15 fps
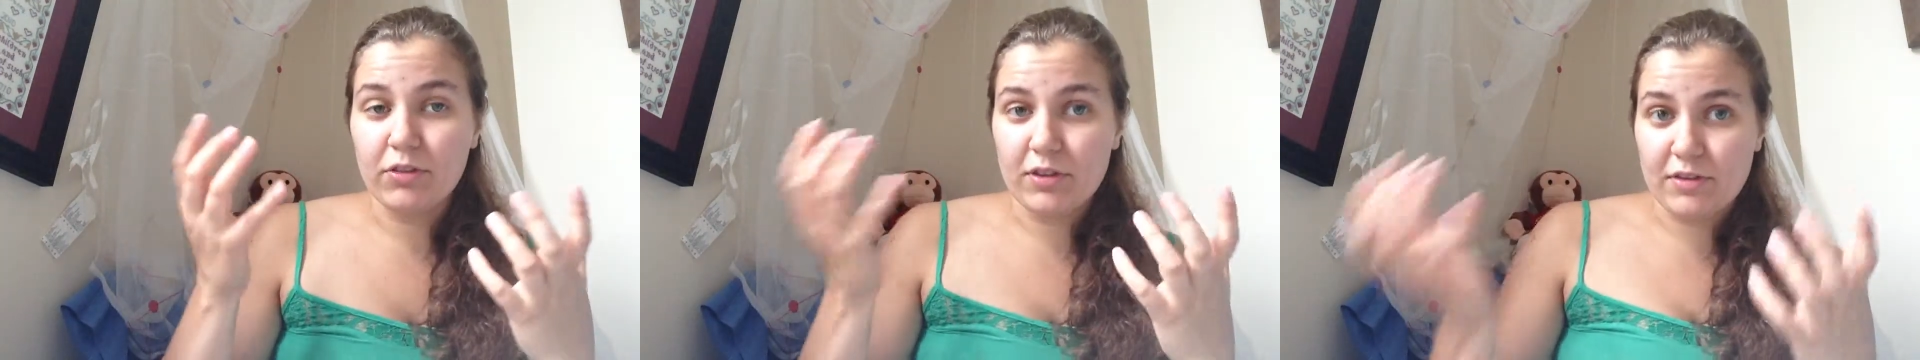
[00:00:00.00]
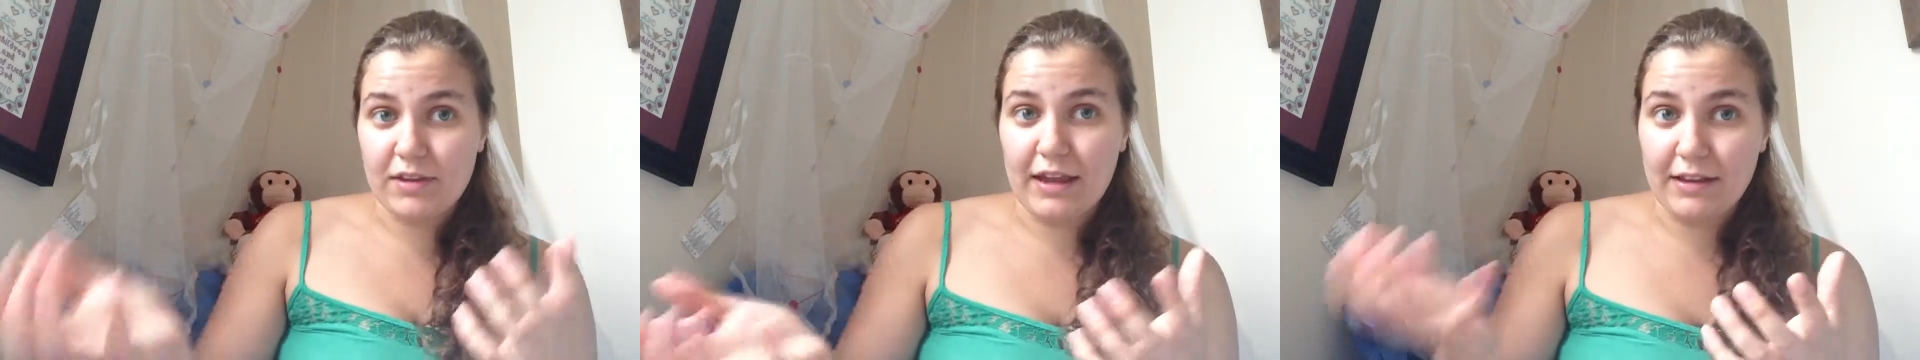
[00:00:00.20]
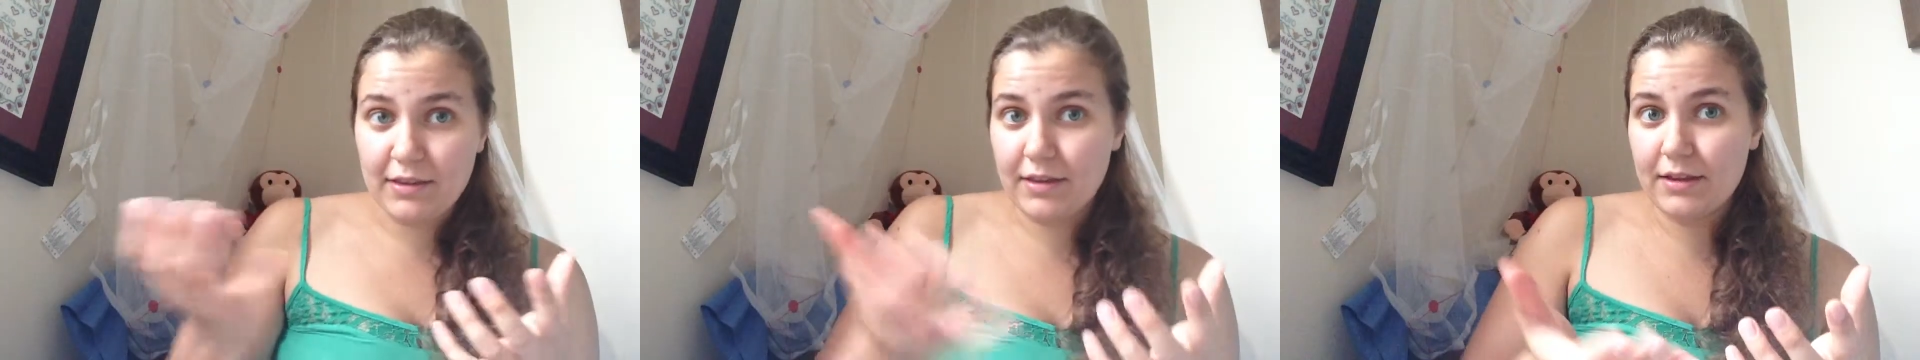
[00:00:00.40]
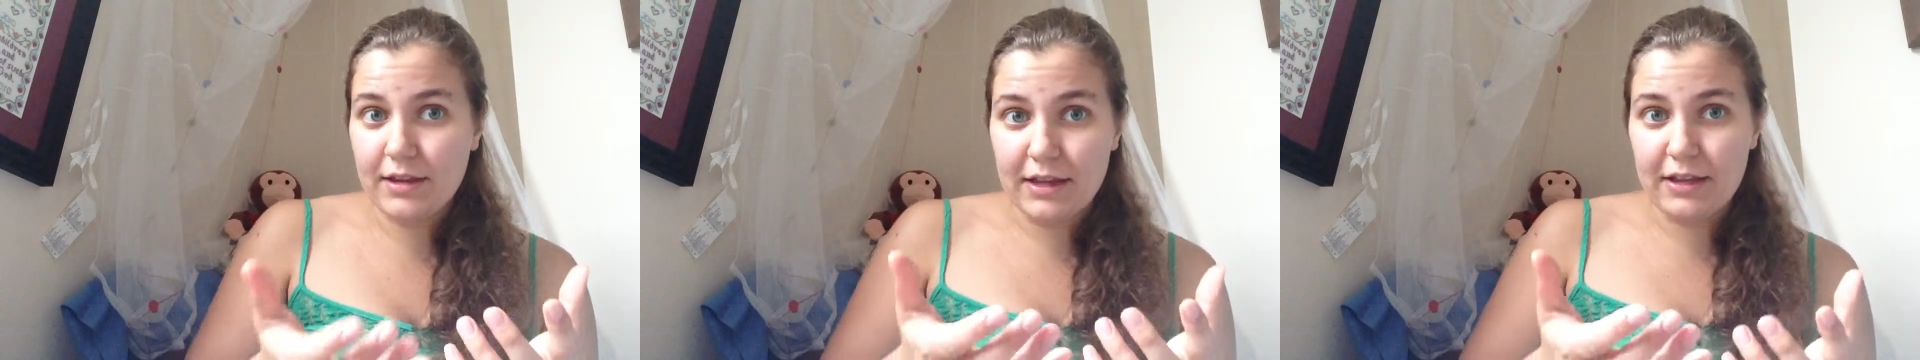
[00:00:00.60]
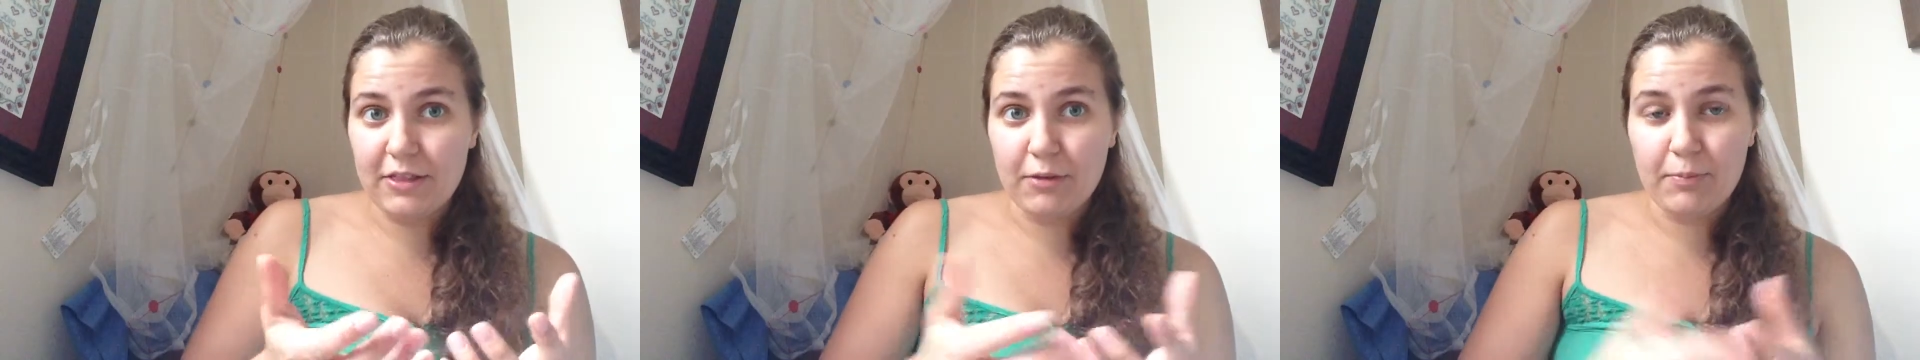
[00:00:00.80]
the states
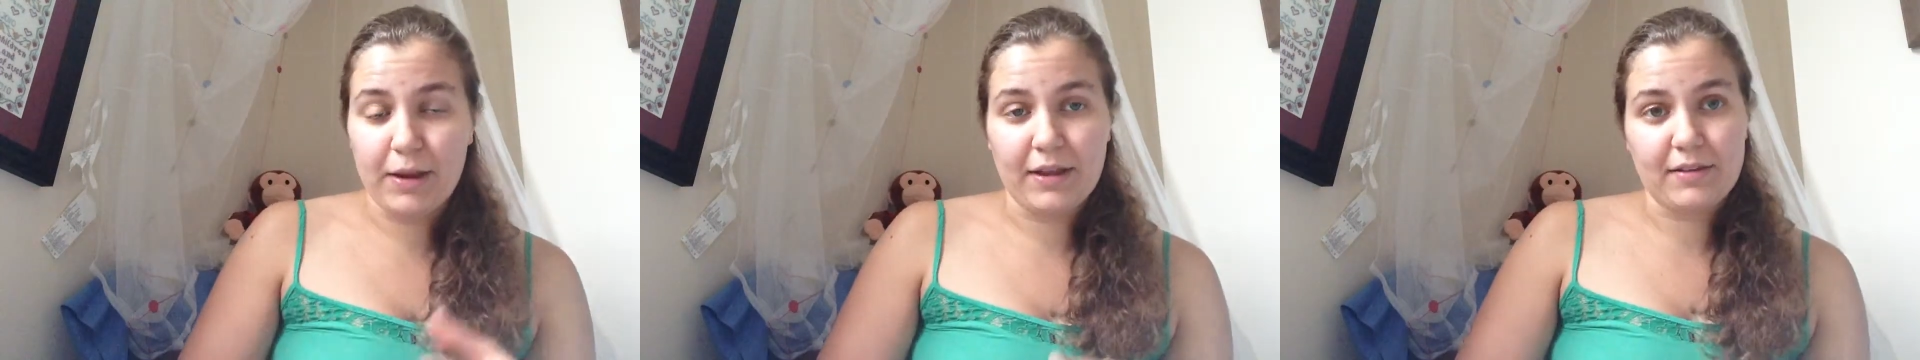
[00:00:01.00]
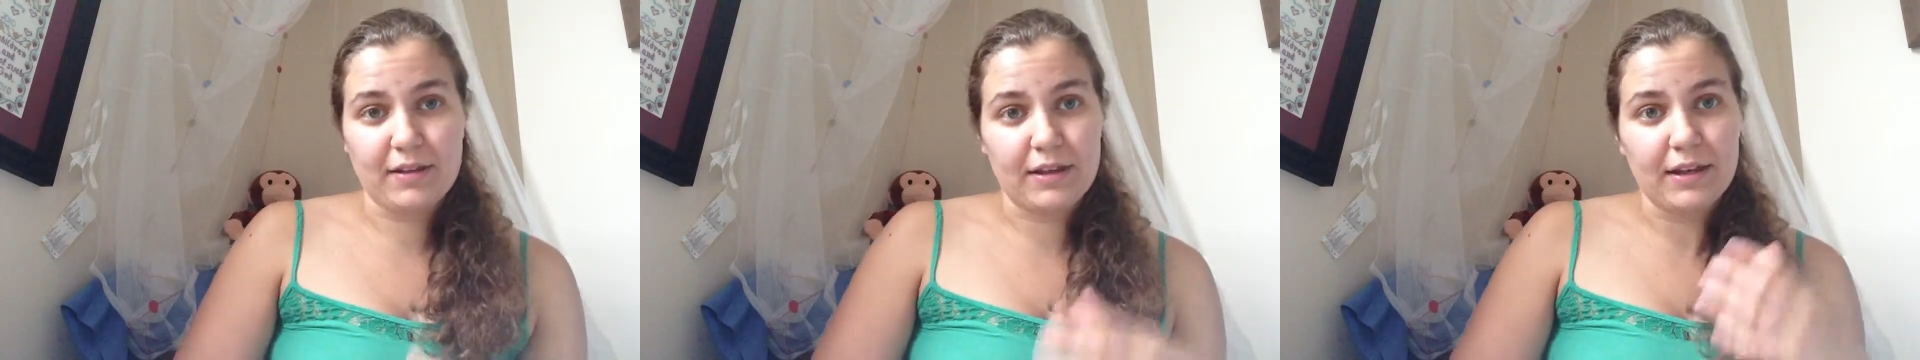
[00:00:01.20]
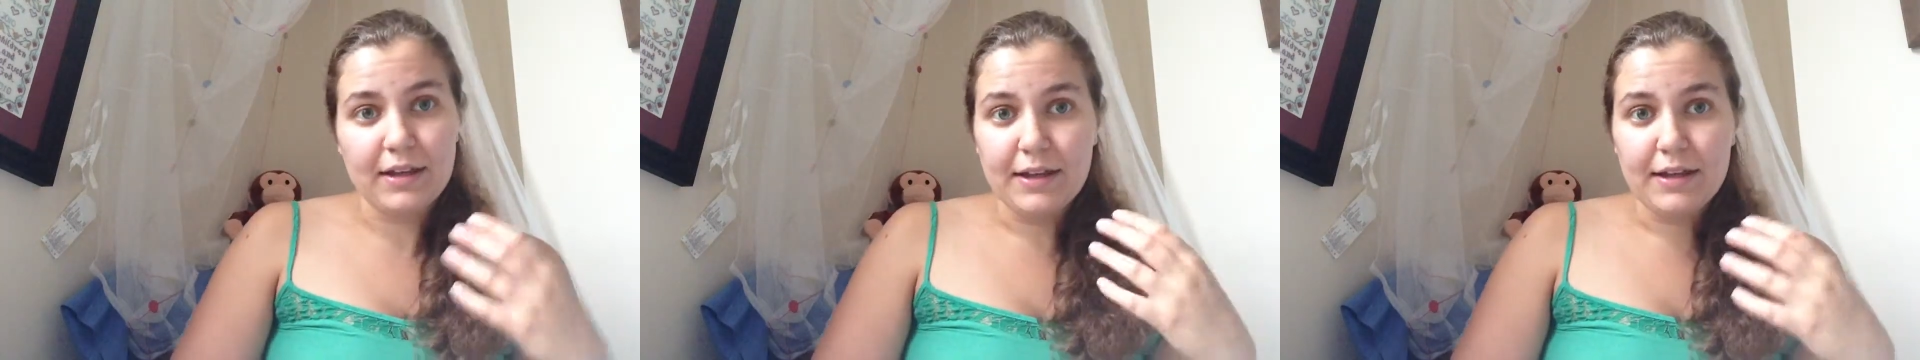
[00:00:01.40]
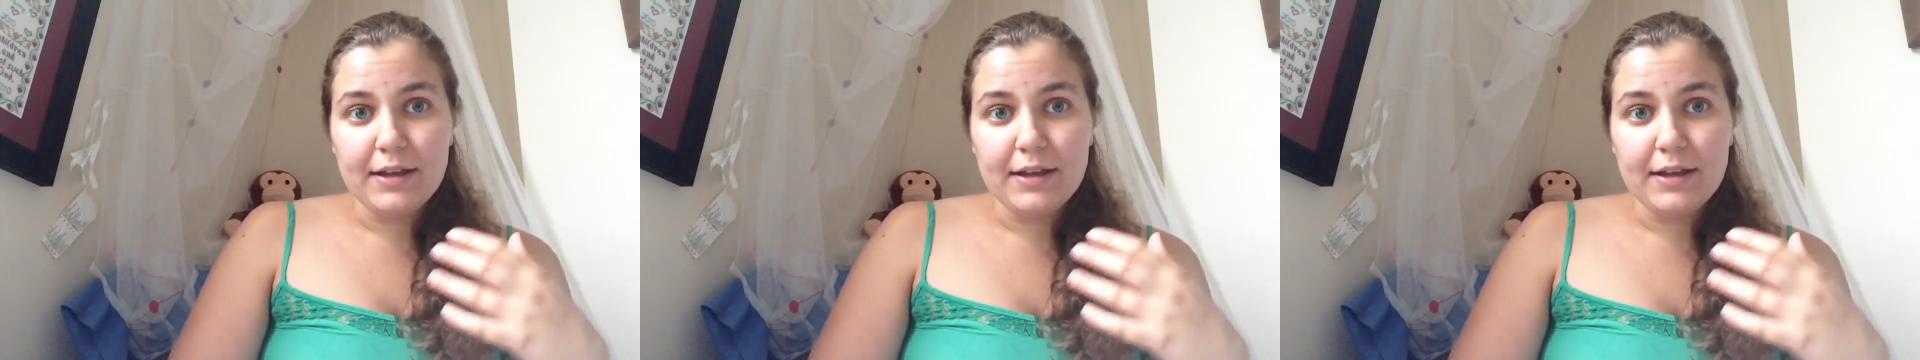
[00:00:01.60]
in the basin,